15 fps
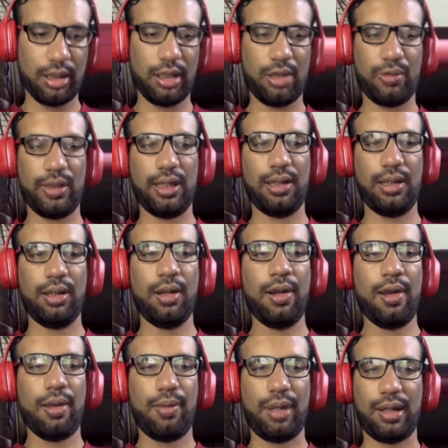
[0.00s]
it will
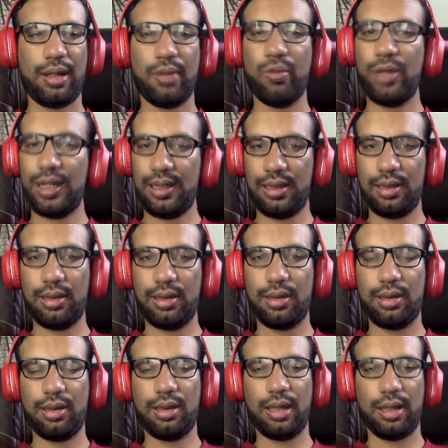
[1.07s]
become very
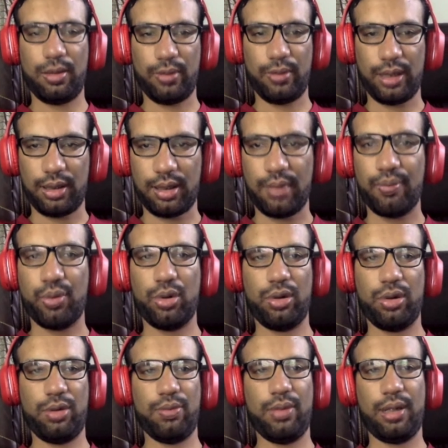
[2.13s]
easy and very simple,